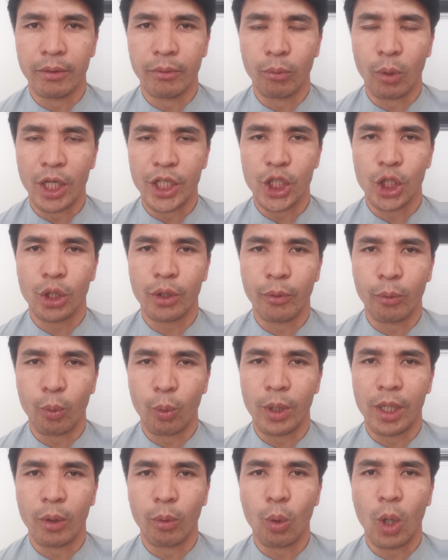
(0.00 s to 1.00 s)

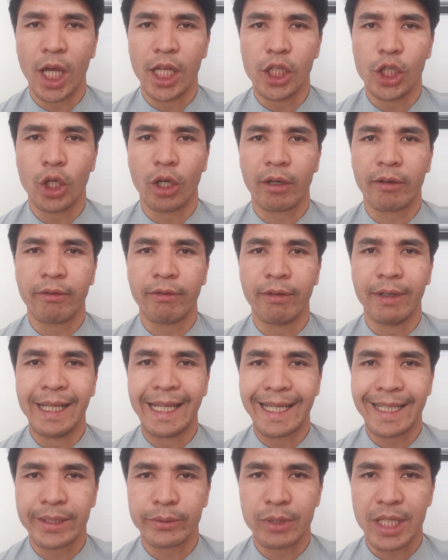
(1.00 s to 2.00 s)
While you're
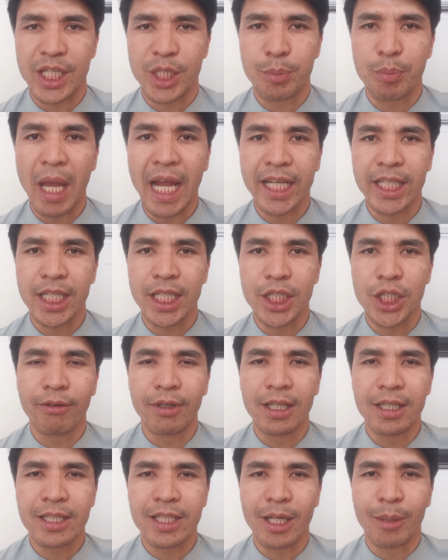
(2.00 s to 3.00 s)
feeling respected,
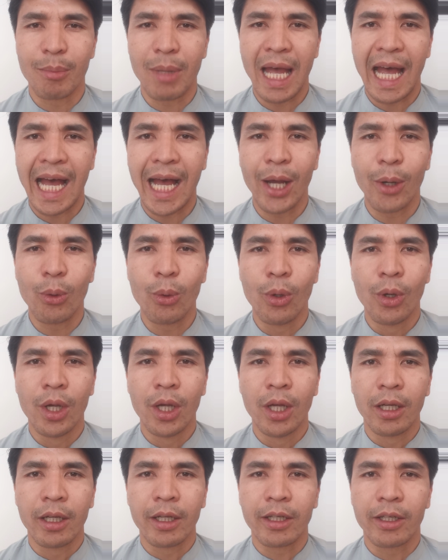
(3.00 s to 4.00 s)
feel somehow
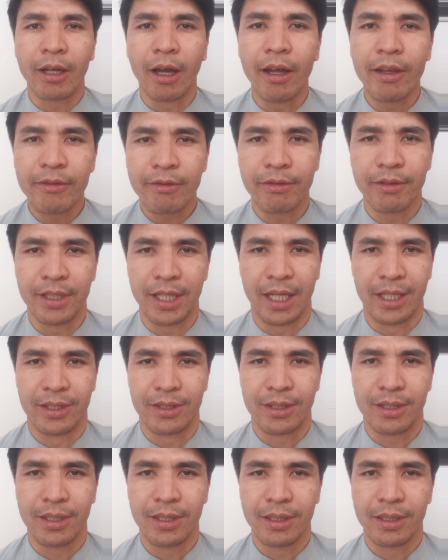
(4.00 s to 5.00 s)

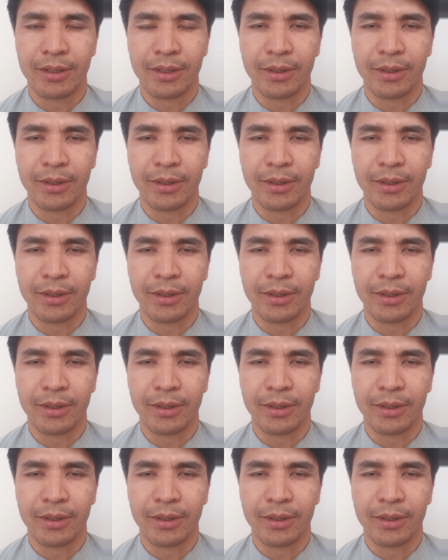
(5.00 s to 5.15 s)
confident.